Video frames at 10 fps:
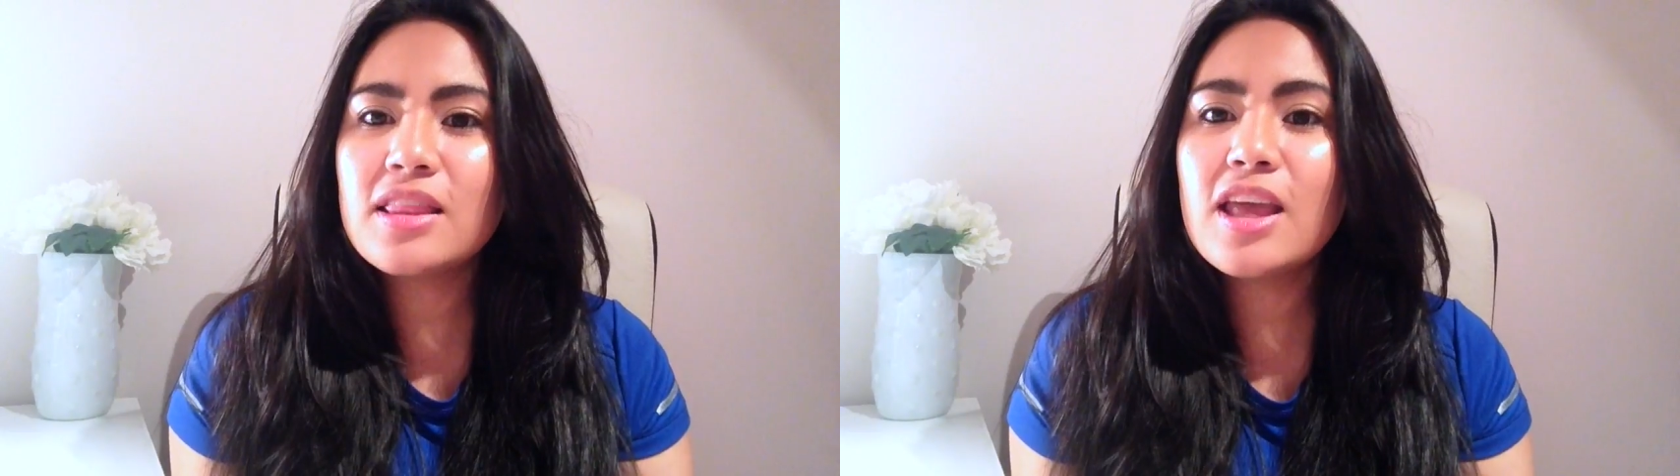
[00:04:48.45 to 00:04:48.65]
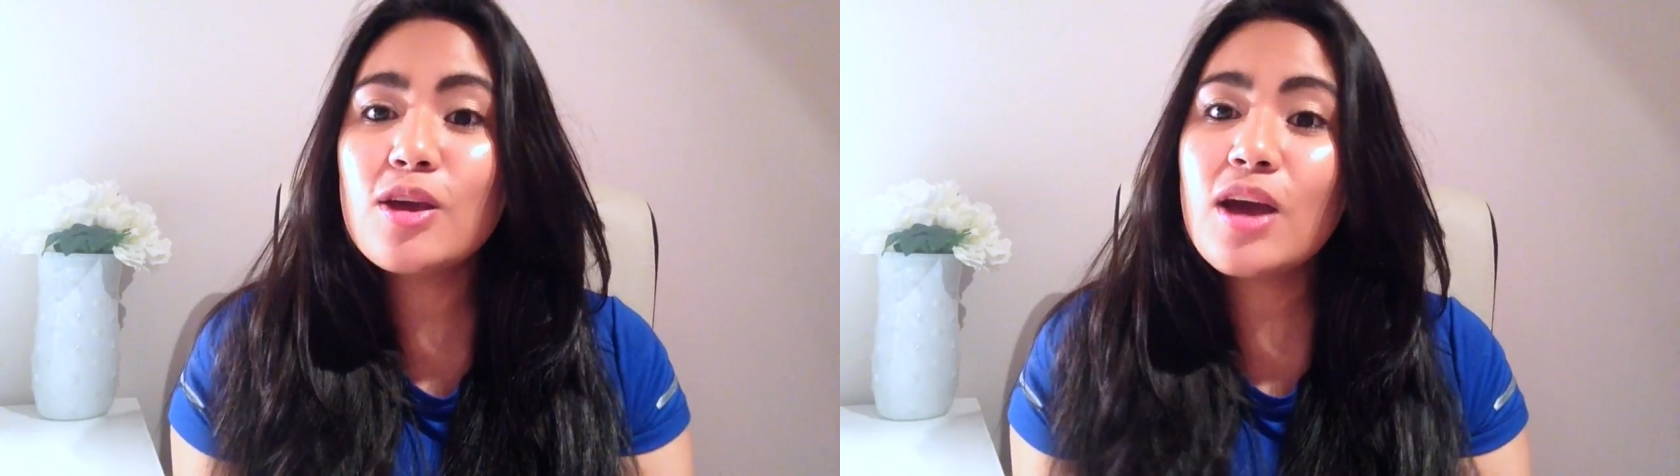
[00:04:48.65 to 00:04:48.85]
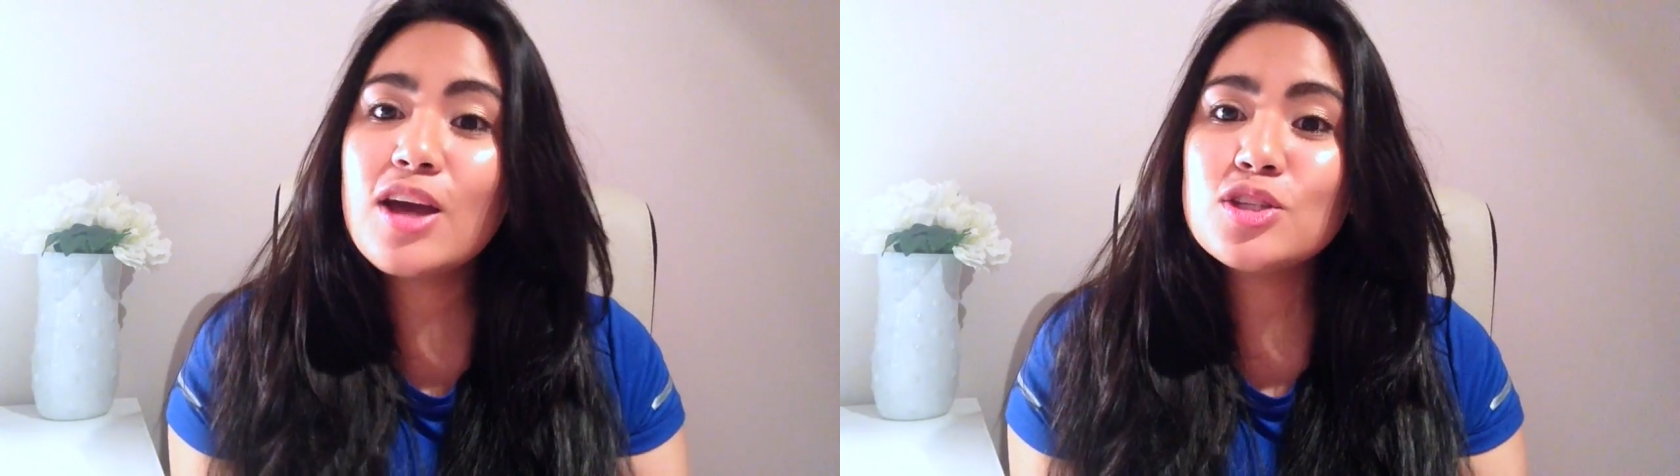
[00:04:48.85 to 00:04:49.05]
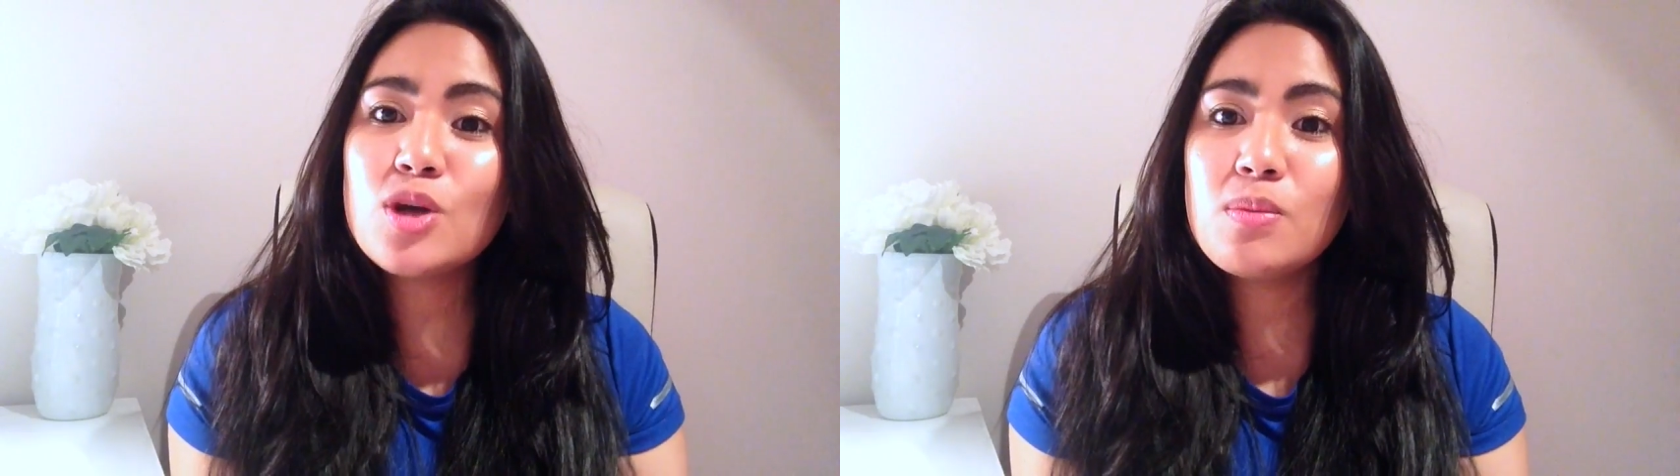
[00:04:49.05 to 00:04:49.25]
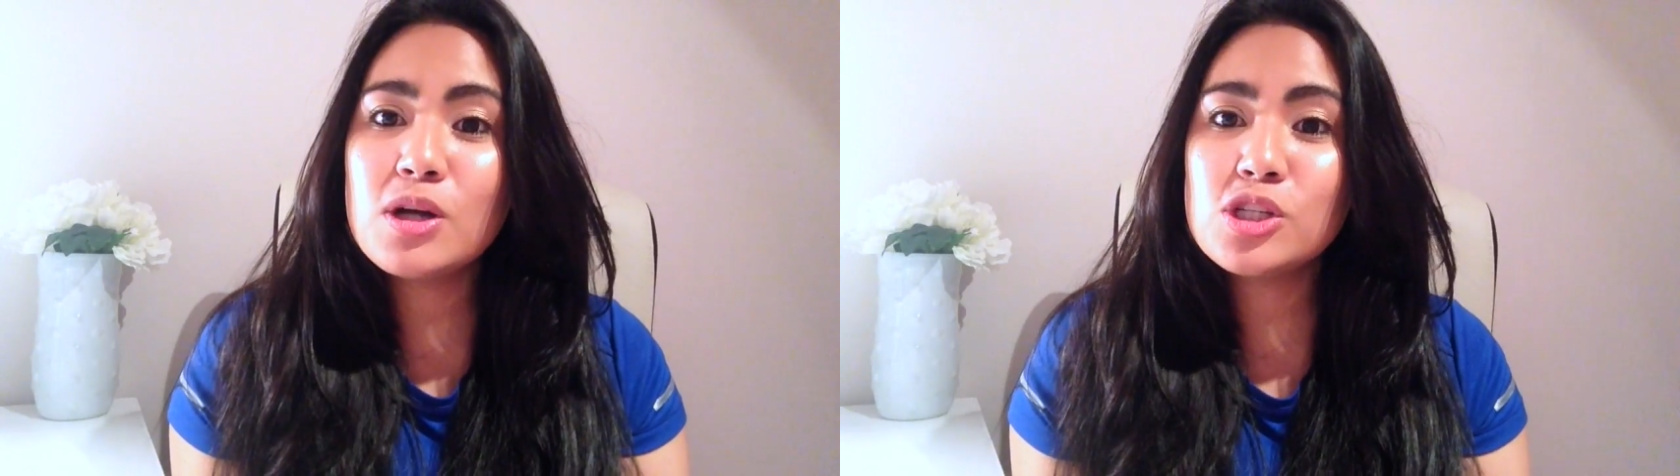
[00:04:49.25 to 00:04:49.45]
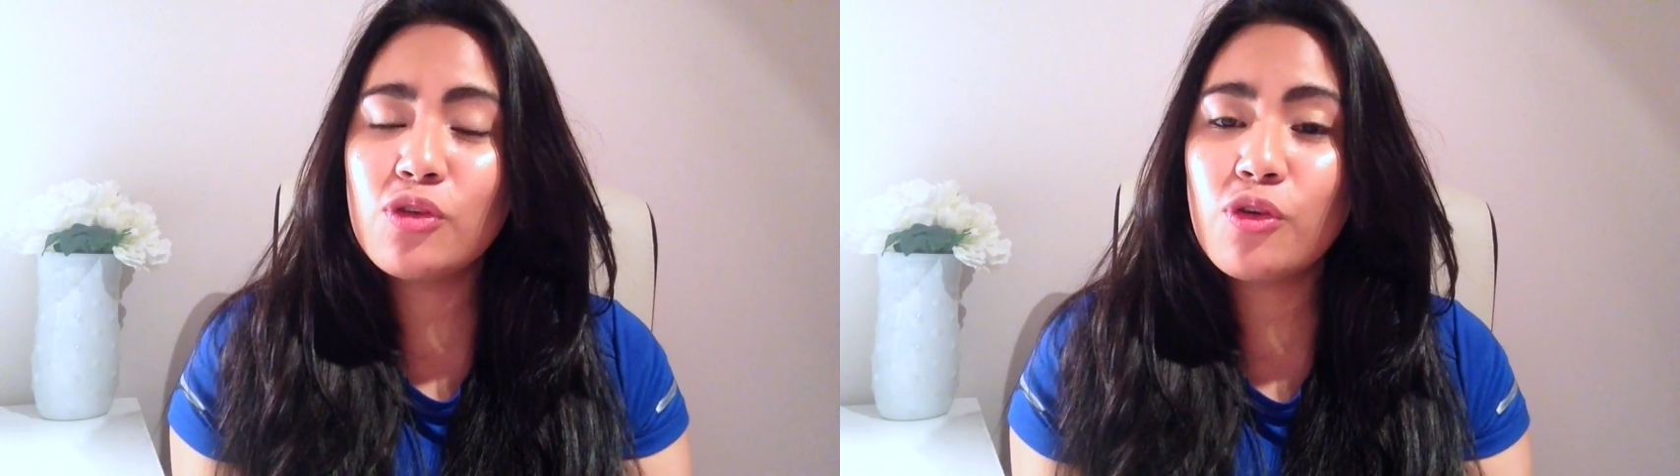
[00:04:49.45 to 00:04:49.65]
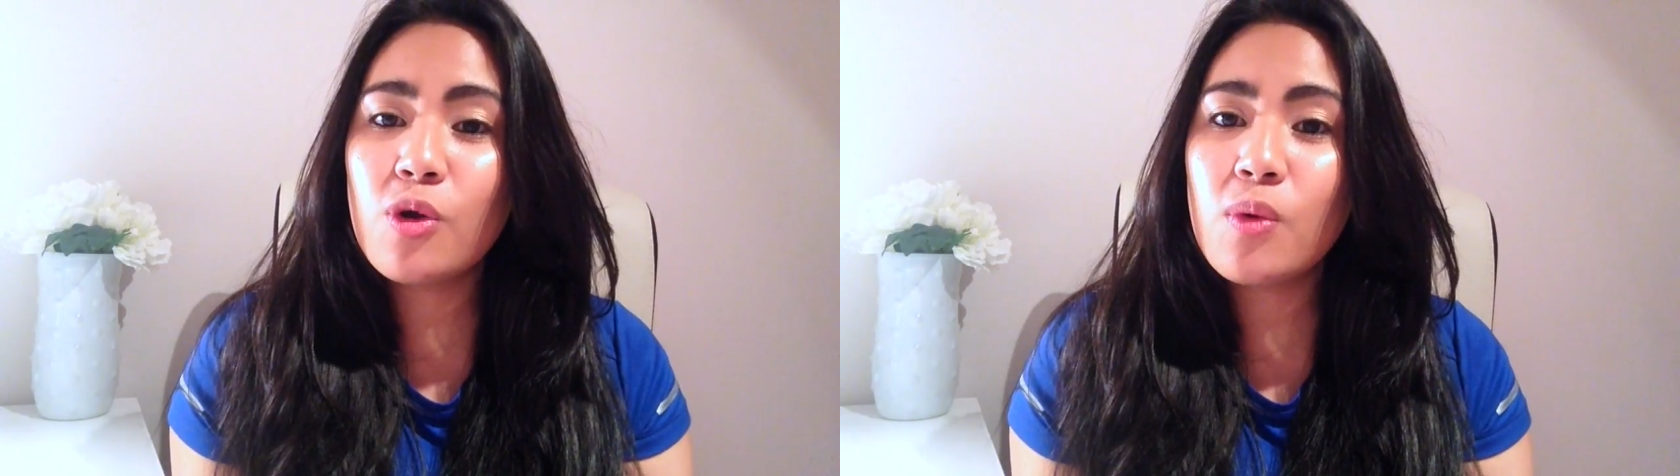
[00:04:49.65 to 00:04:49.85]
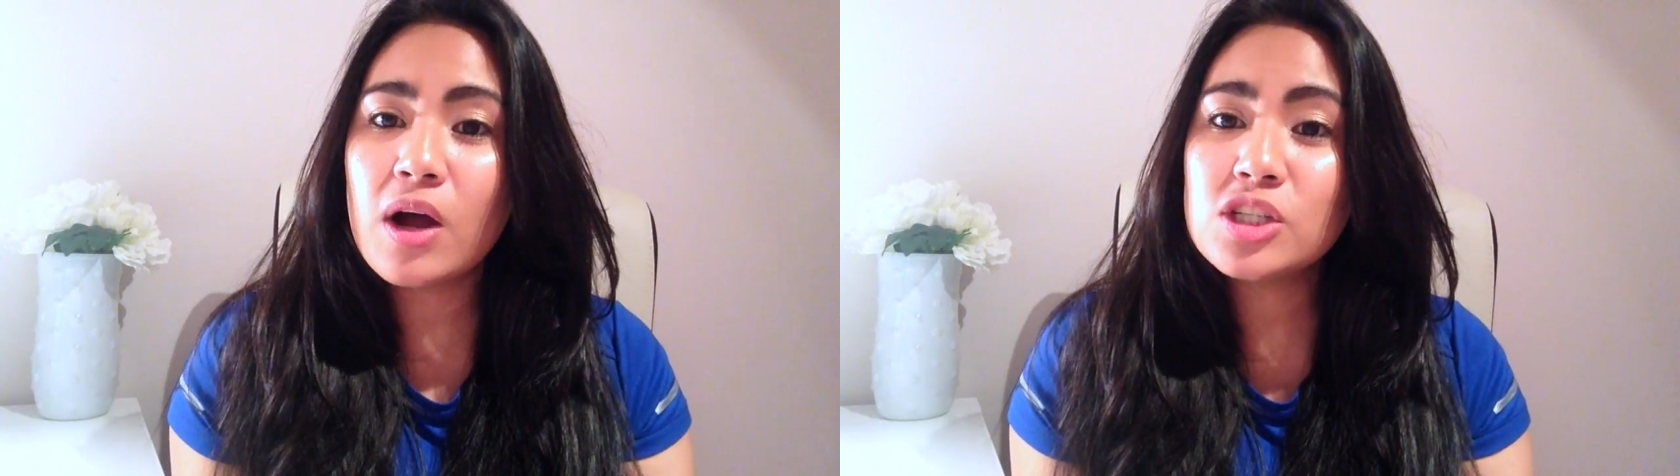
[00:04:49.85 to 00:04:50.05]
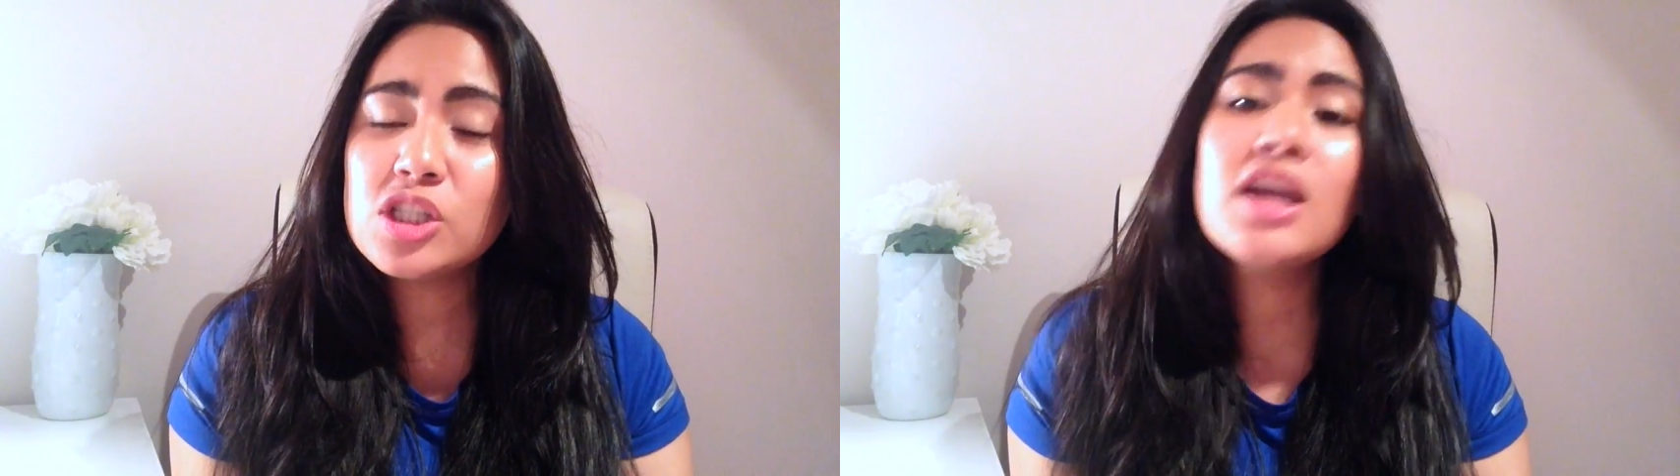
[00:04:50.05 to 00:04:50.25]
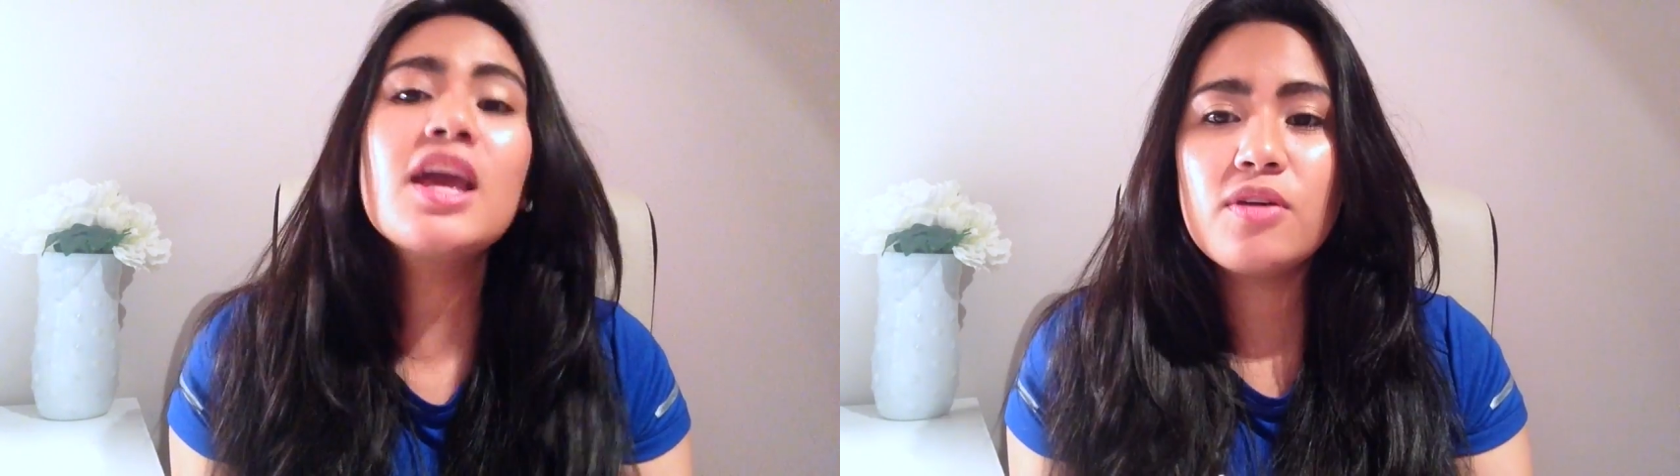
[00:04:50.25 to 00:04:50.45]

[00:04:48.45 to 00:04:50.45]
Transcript: Thank you guys so much for watching.